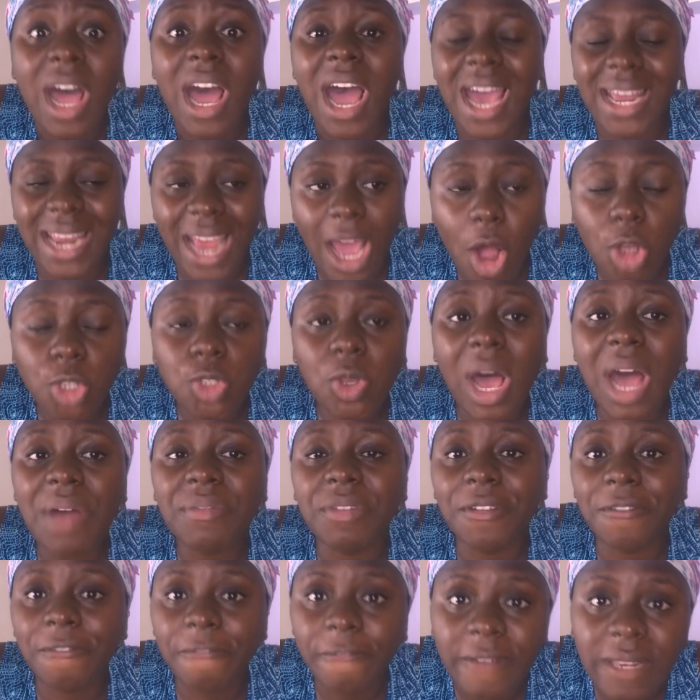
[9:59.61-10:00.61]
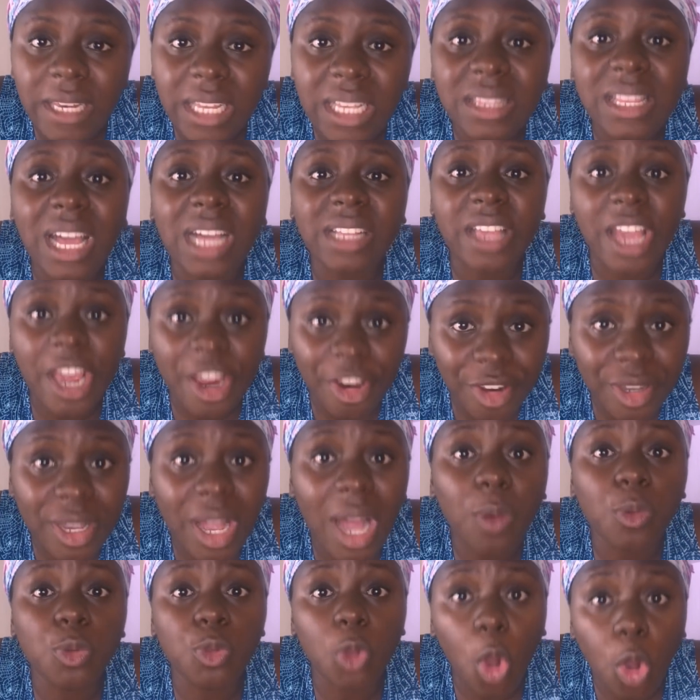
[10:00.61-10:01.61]
And I also have a feeling that
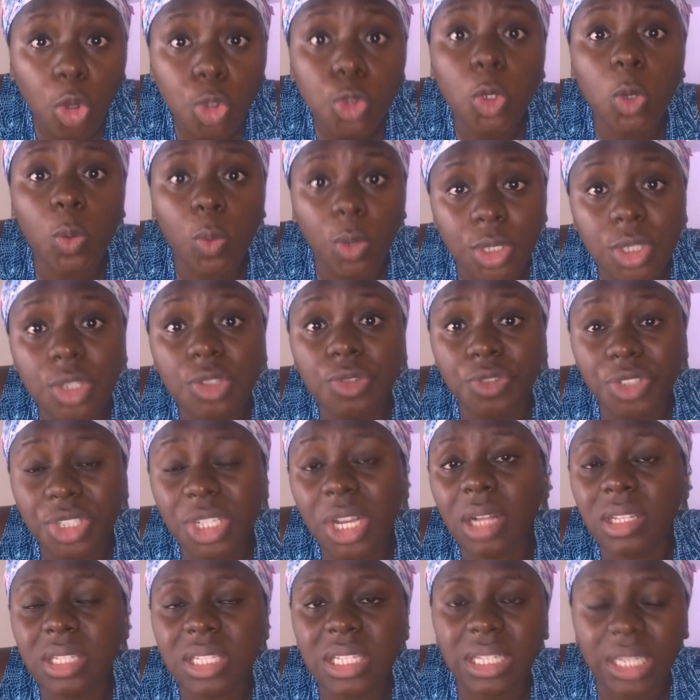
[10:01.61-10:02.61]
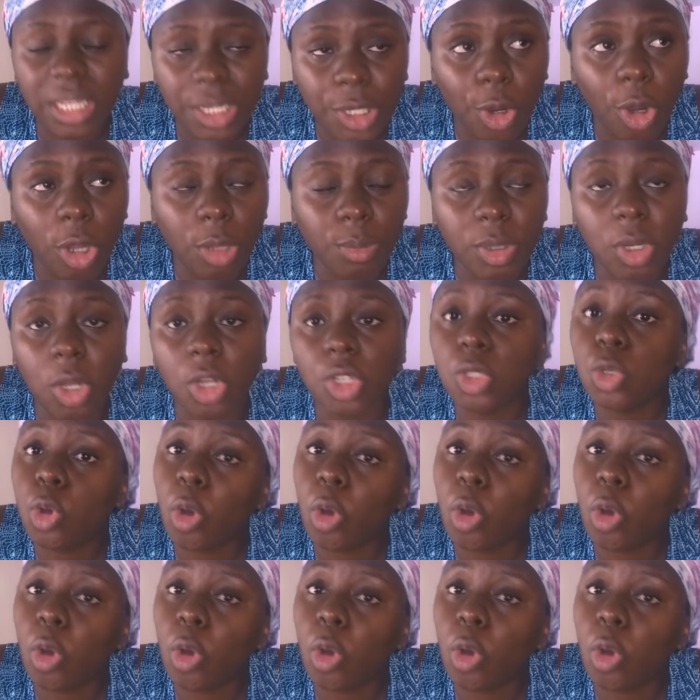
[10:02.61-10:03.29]
Erica would also want to reach out to Lekon, because